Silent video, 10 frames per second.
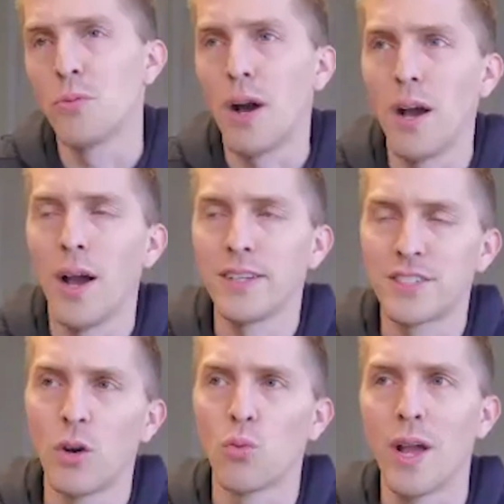I
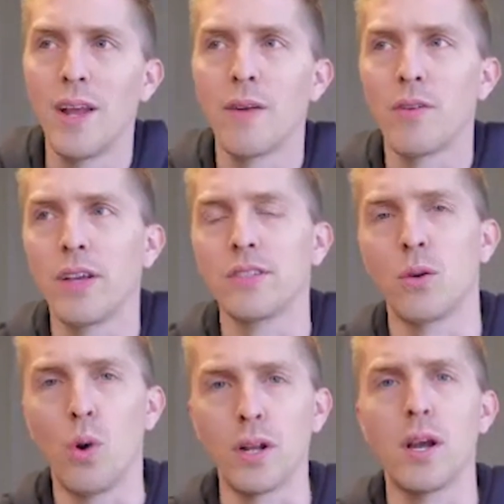still ran everything as
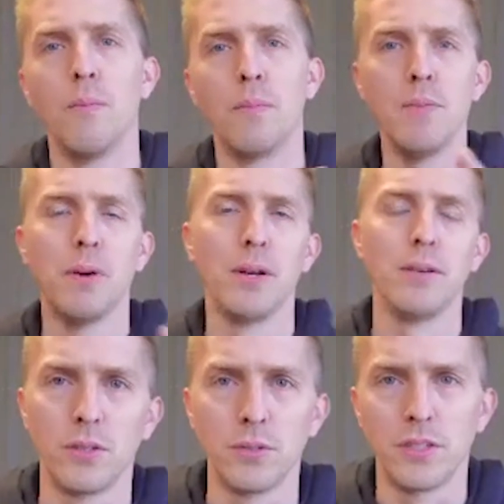like one company,
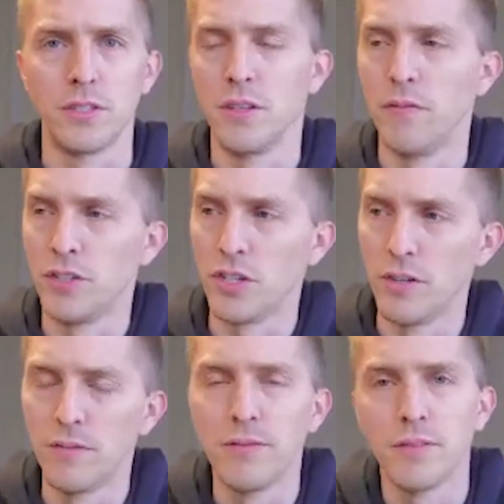but there was this division
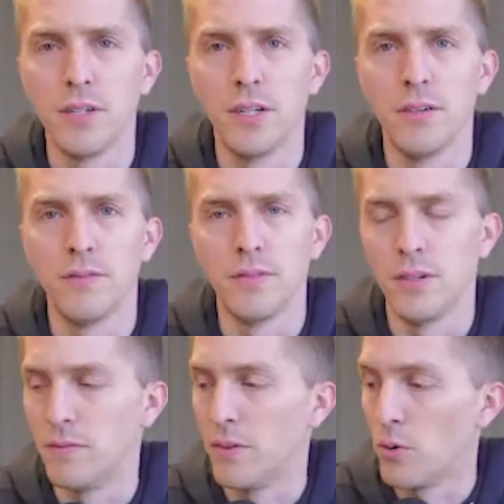of
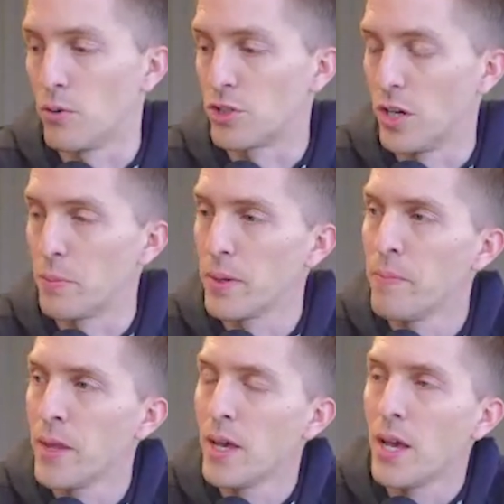ownership,
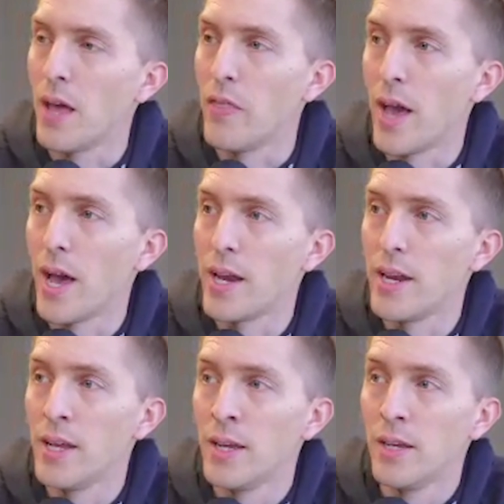and
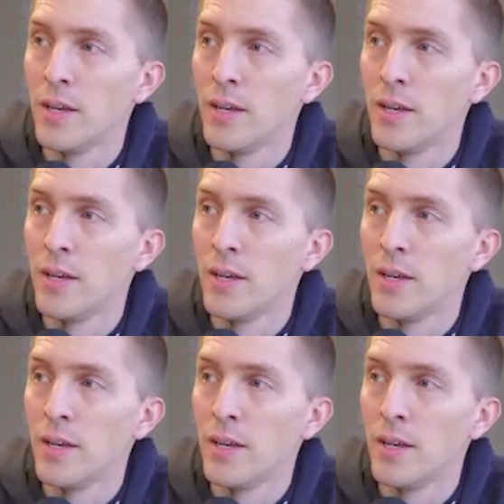then.